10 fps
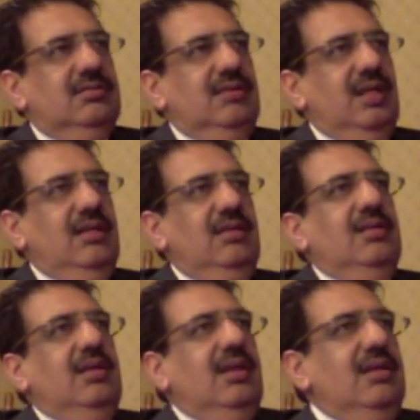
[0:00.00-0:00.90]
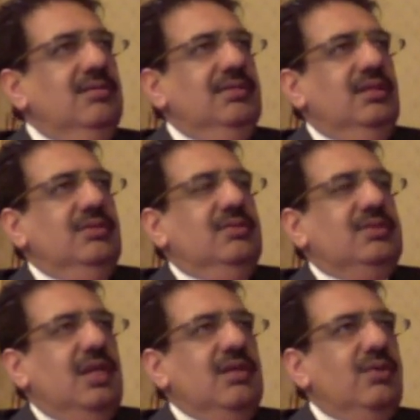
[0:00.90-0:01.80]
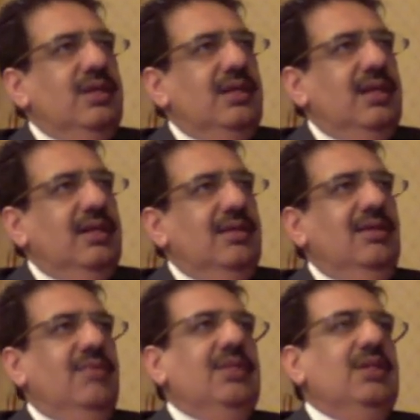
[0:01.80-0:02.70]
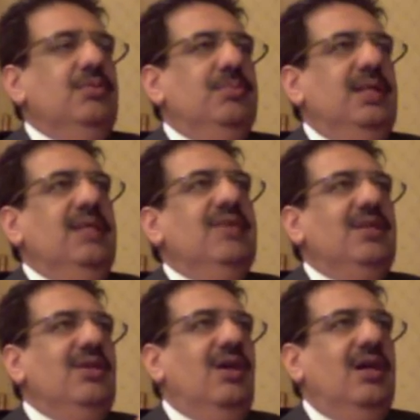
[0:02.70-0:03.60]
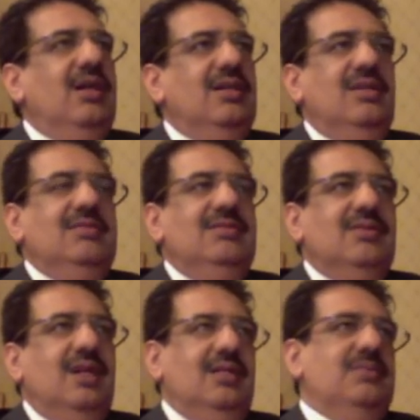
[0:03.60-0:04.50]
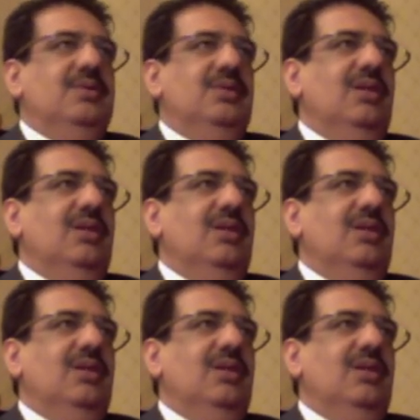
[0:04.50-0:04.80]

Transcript: And, and you know, you'll start growing again. Now, whether you believe it or not, that you can't dispute the